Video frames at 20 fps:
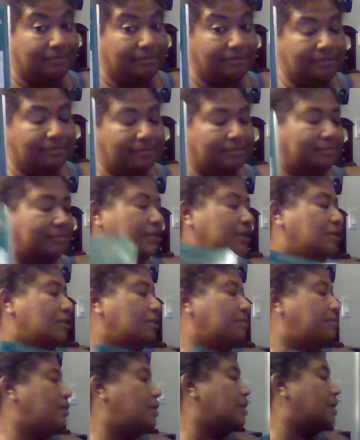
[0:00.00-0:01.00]

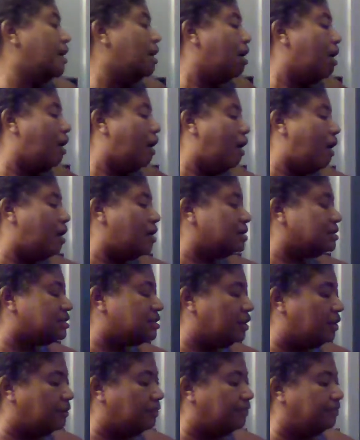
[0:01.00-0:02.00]
Good book.
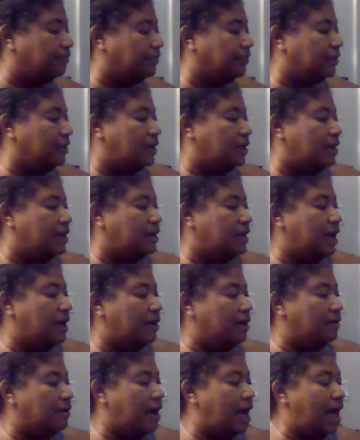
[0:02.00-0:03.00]
Also,
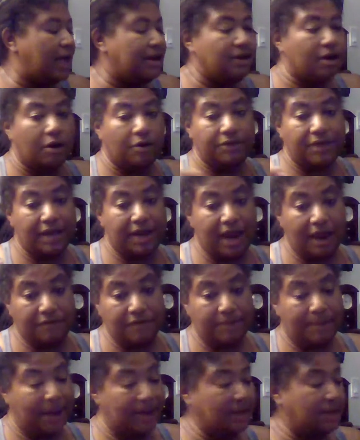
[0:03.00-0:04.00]
Now, I know that
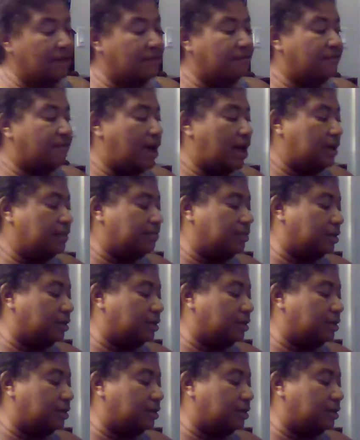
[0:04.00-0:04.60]
everybody can find